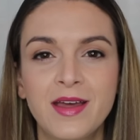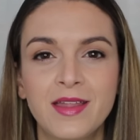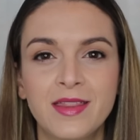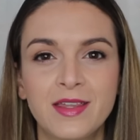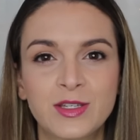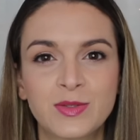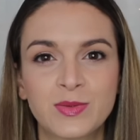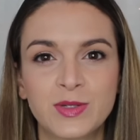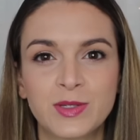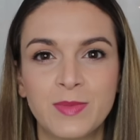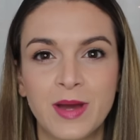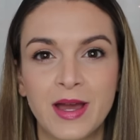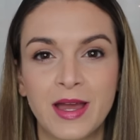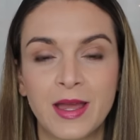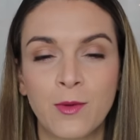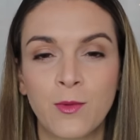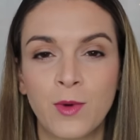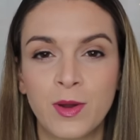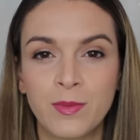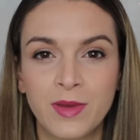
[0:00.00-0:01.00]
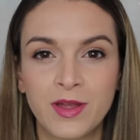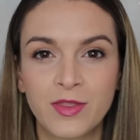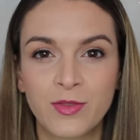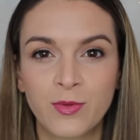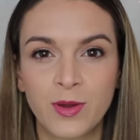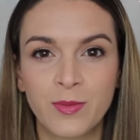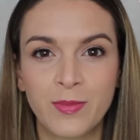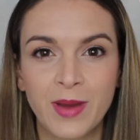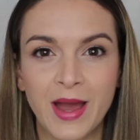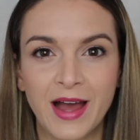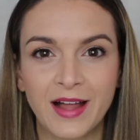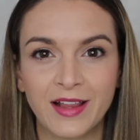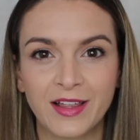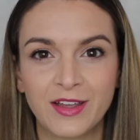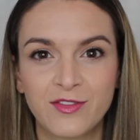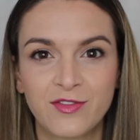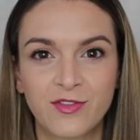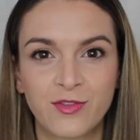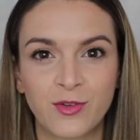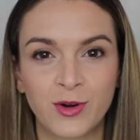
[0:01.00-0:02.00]
This was my 1 month 1
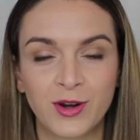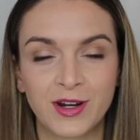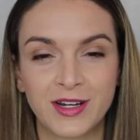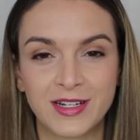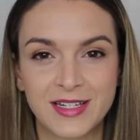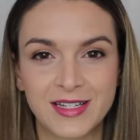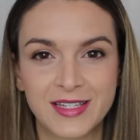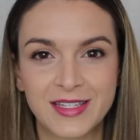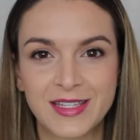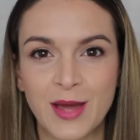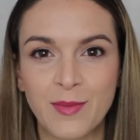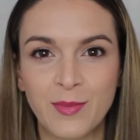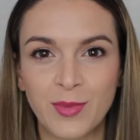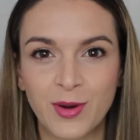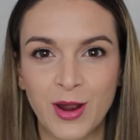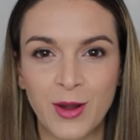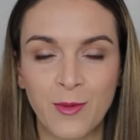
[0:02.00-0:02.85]
palette for December.